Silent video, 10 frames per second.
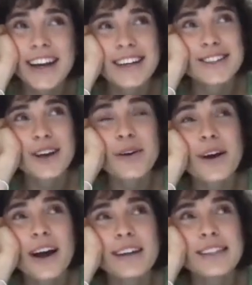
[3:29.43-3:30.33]
So
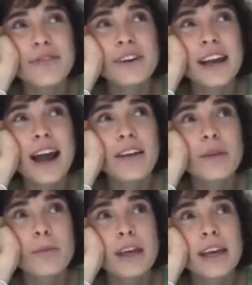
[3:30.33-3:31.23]
definitely at
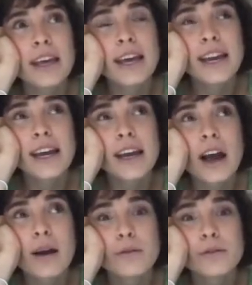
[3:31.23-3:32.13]
the beginning,
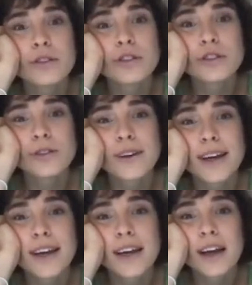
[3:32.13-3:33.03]
I was
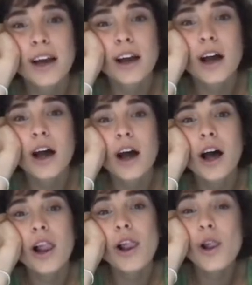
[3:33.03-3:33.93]
doing
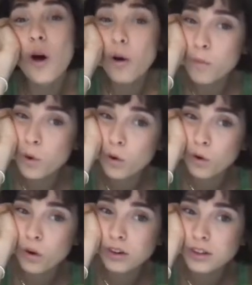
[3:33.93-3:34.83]
a lot
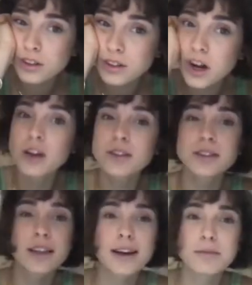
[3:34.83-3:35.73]
more dance
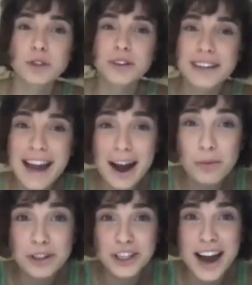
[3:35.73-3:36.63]
than I'm doing now,
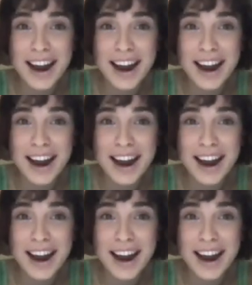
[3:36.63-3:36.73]
which I